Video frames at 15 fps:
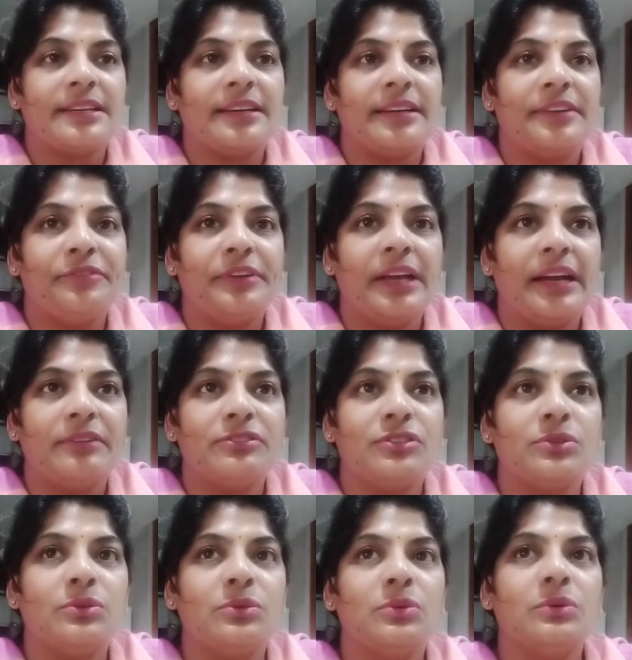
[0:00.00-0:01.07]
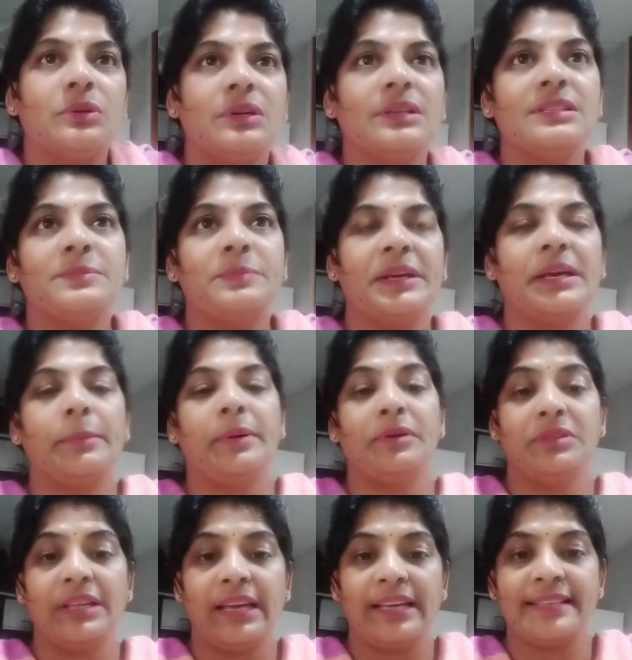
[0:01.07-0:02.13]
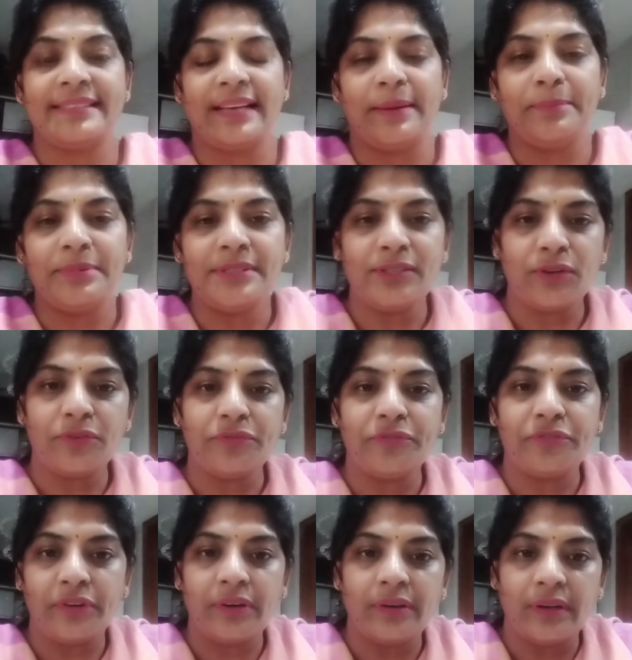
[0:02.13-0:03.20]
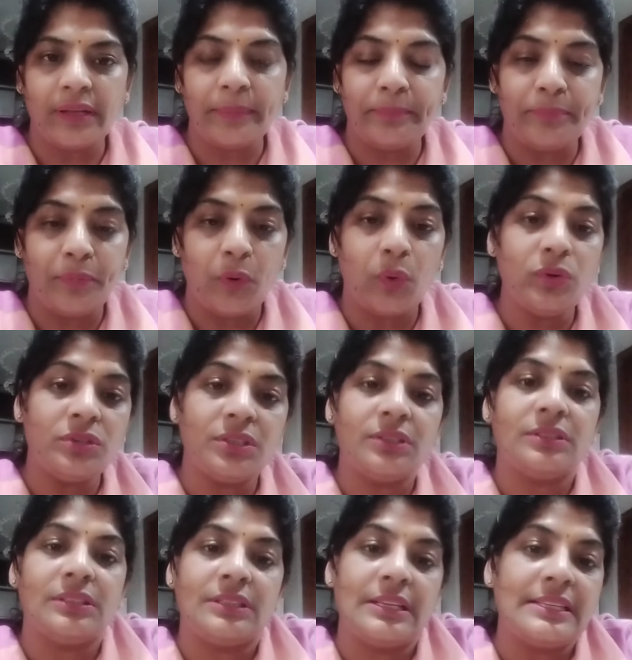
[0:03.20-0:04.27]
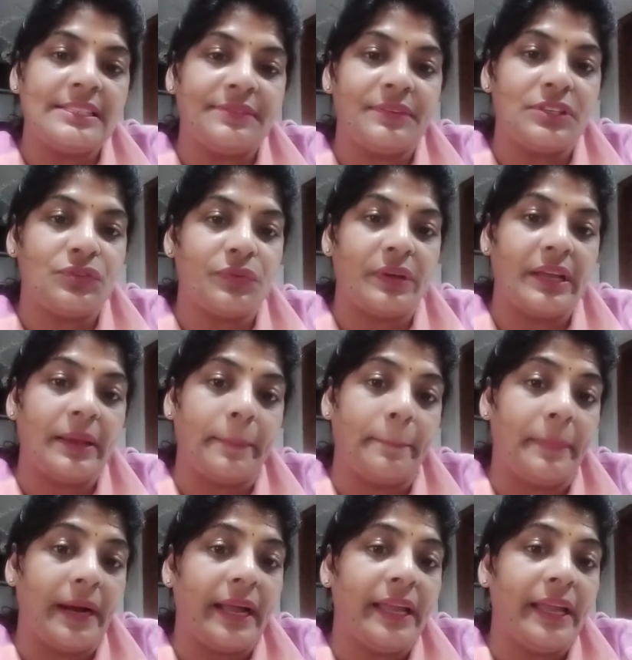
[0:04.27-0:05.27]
if we have to speak about the examples of import, the things which we buy